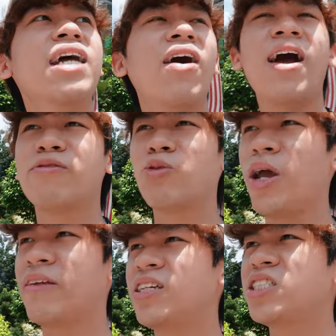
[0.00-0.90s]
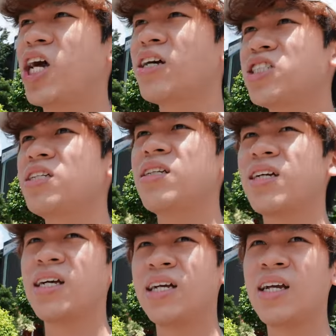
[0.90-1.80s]
Now I have to wait at this junction.
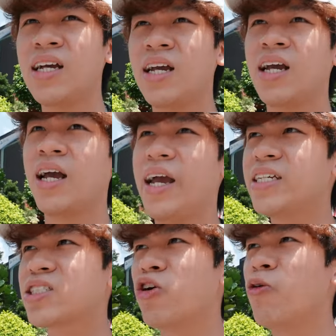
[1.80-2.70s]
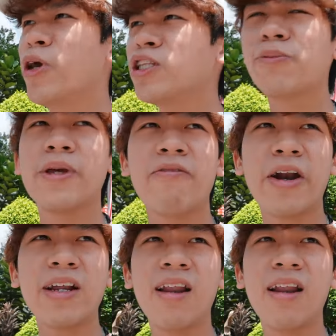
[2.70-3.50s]
It's going to be very